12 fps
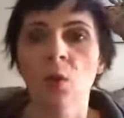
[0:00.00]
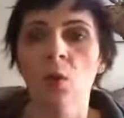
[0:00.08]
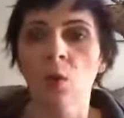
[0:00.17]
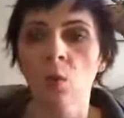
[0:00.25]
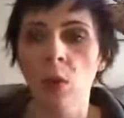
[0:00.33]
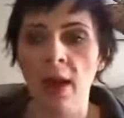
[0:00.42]

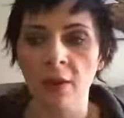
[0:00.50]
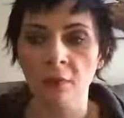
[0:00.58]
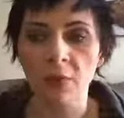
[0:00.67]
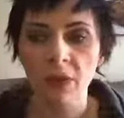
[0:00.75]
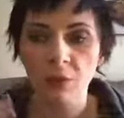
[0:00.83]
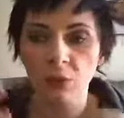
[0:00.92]
when
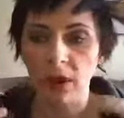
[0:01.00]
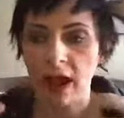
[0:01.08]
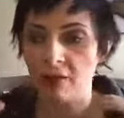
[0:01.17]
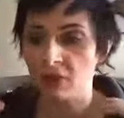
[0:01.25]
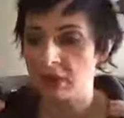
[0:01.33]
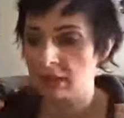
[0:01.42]
people are
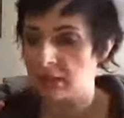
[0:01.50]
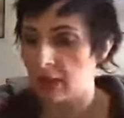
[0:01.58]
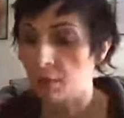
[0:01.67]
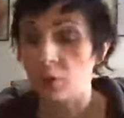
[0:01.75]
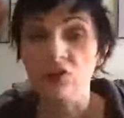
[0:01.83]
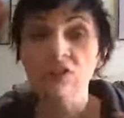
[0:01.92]
having, say, a
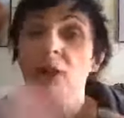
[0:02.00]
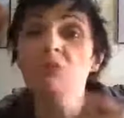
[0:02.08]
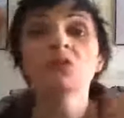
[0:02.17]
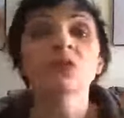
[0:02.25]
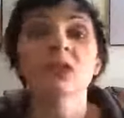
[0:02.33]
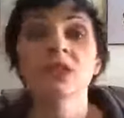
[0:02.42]

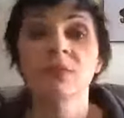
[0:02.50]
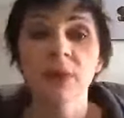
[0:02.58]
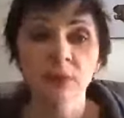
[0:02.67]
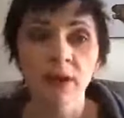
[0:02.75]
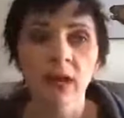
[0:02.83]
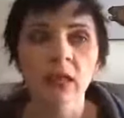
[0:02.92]
perceptual
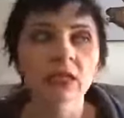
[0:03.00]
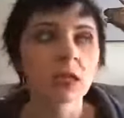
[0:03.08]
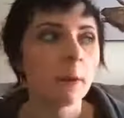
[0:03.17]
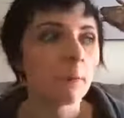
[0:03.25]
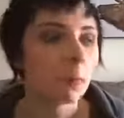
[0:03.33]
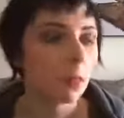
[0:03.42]
experience.
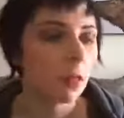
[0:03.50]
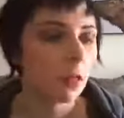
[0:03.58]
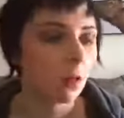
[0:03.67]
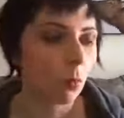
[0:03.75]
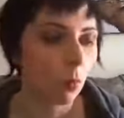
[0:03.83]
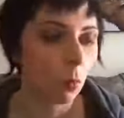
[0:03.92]

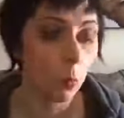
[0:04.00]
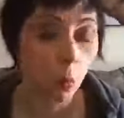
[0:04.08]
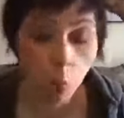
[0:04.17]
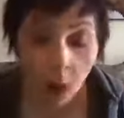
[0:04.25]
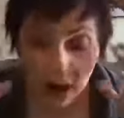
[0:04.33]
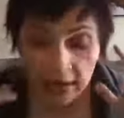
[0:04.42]

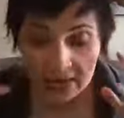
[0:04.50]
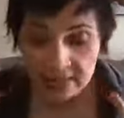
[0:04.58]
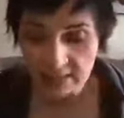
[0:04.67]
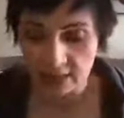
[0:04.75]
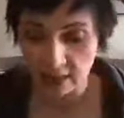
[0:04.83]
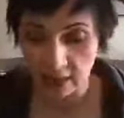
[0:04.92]
What
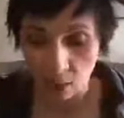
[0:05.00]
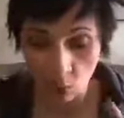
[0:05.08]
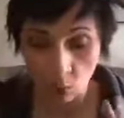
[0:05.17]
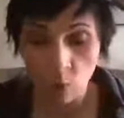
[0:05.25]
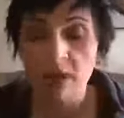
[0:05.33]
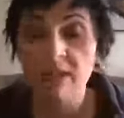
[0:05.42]
is it like?
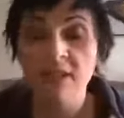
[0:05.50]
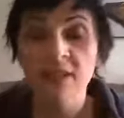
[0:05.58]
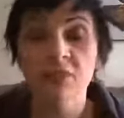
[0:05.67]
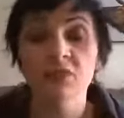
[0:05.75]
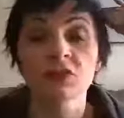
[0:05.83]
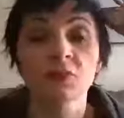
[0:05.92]
What is the
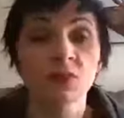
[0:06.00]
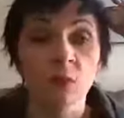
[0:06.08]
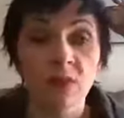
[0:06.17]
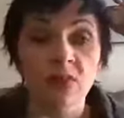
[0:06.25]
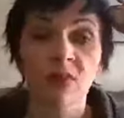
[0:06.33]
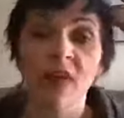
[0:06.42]
difference
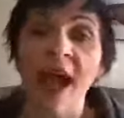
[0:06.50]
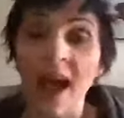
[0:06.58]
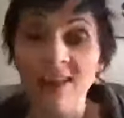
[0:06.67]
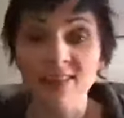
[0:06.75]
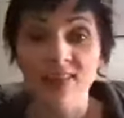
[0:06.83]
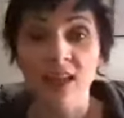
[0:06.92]
between
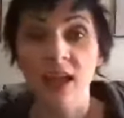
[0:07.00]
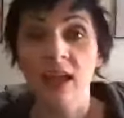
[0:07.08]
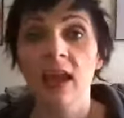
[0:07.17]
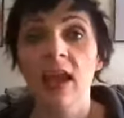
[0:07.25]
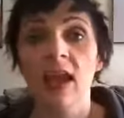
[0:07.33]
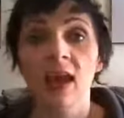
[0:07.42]
that,
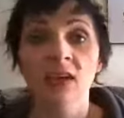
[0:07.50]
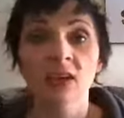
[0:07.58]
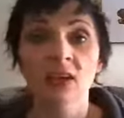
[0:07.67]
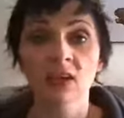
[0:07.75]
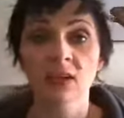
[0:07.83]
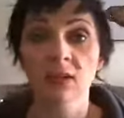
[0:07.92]
say,
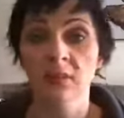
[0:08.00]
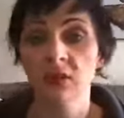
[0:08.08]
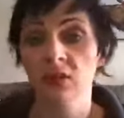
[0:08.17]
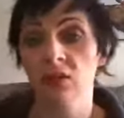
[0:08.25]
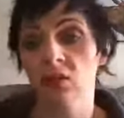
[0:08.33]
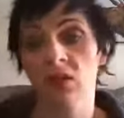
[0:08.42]
and something
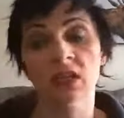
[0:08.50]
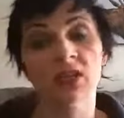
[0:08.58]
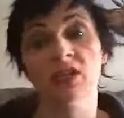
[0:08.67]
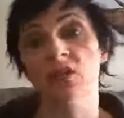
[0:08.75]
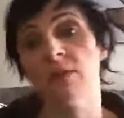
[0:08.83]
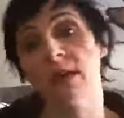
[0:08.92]
that you would
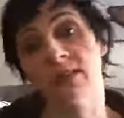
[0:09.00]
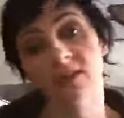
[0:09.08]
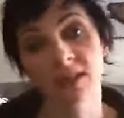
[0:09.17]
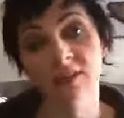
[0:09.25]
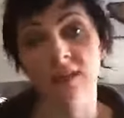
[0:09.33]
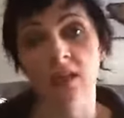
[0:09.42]
consider mental
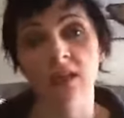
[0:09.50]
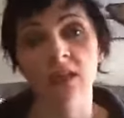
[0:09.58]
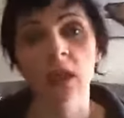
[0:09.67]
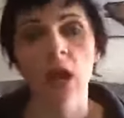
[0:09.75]
illness?